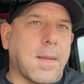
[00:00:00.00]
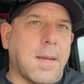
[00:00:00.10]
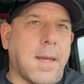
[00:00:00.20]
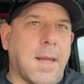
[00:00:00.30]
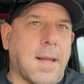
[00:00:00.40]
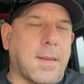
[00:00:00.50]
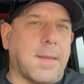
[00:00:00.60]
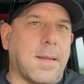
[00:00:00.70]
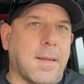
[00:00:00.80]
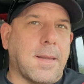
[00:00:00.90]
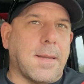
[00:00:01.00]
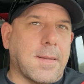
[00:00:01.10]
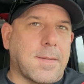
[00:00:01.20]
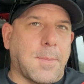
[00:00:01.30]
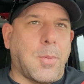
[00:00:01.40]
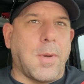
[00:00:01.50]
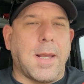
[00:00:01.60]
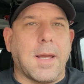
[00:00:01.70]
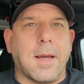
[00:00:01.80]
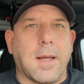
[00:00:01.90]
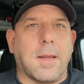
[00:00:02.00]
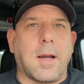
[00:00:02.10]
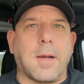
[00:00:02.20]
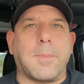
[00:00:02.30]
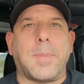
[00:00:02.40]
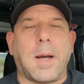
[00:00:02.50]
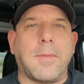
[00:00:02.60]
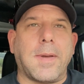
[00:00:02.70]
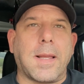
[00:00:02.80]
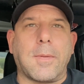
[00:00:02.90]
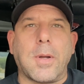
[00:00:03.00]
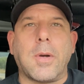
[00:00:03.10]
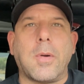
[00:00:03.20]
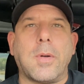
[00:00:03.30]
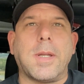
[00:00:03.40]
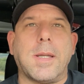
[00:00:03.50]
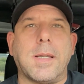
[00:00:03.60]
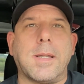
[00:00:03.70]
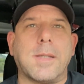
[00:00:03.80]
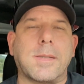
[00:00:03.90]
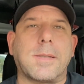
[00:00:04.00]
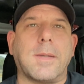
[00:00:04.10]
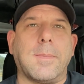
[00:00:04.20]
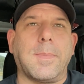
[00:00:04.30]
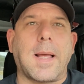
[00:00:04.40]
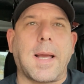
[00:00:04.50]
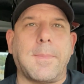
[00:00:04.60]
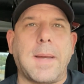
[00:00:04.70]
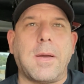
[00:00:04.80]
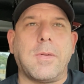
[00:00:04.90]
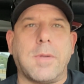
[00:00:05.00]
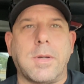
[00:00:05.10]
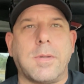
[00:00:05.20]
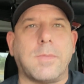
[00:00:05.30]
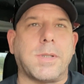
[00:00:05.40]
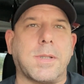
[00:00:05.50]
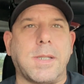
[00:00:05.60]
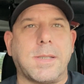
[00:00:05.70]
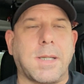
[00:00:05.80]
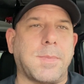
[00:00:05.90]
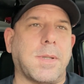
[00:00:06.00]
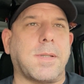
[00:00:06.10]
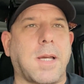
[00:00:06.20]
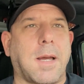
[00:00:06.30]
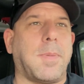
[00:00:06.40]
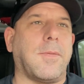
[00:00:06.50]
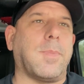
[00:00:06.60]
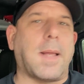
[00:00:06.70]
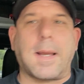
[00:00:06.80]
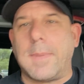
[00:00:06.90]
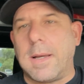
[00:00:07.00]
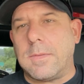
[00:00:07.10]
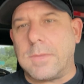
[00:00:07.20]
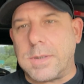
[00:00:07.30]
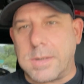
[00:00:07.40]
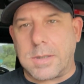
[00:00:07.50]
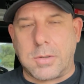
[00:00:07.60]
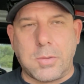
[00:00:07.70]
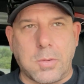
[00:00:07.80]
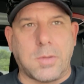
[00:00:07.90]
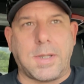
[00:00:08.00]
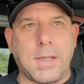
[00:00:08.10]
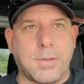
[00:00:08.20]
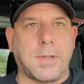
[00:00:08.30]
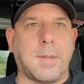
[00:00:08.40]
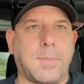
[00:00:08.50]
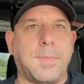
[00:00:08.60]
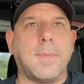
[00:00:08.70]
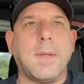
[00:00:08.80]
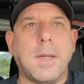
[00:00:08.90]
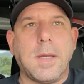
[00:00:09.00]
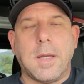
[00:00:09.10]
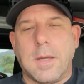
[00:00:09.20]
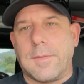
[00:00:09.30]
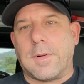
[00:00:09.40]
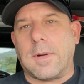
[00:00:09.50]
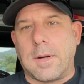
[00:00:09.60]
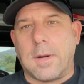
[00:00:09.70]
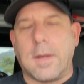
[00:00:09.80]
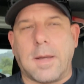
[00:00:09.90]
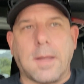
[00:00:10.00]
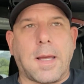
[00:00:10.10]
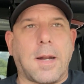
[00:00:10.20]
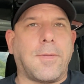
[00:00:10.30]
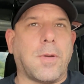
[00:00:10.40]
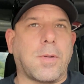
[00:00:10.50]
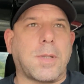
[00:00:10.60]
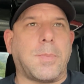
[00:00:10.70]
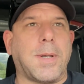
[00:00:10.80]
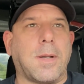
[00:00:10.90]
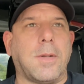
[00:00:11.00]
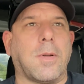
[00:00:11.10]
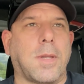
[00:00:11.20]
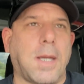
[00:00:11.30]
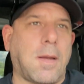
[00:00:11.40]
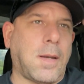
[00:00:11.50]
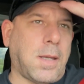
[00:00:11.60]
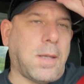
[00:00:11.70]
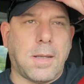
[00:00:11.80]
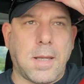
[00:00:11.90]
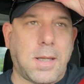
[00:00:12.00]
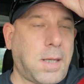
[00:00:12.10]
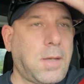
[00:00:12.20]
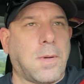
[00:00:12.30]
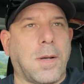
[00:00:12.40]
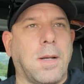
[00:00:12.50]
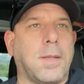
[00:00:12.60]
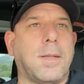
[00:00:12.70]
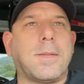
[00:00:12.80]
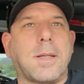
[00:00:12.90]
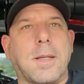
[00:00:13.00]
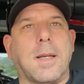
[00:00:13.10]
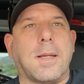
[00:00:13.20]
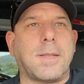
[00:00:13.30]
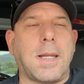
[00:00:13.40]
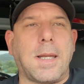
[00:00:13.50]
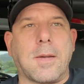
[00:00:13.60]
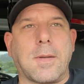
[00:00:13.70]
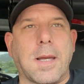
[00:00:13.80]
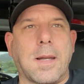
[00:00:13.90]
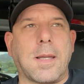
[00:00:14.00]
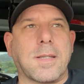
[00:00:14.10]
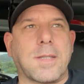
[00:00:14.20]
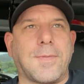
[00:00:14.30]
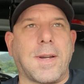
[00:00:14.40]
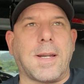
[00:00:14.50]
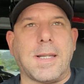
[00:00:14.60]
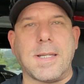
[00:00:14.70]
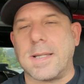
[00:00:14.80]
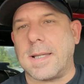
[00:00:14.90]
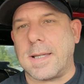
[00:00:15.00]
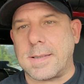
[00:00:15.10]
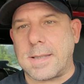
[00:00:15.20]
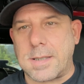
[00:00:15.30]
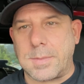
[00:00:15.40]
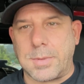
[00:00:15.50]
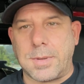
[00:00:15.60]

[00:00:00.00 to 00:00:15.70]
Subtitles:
And at some point along Palma Valley Road is a Black Mountain Road, which leads up to the top of Black Mountain, which is a cool day trip for a lot of folks up here in North County and anywhere in San Diego County because it's very easily accessible.